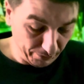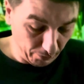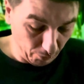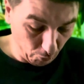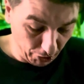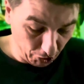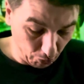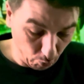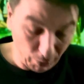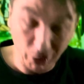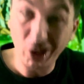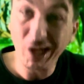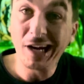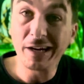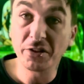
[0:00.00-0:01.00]
which we're
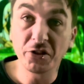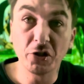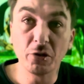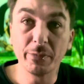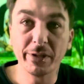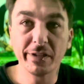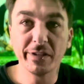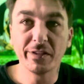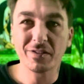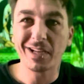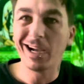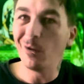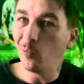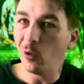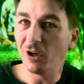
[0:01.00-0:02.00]
going to do because
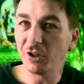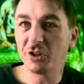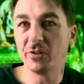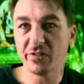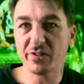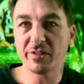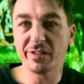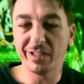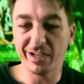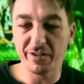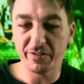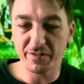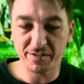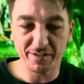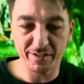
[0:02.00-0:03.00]
I want you to see how
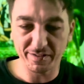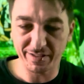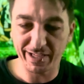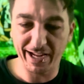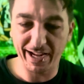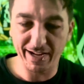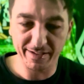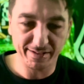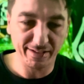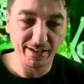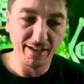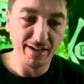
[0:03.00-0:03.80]
this thing is gassed.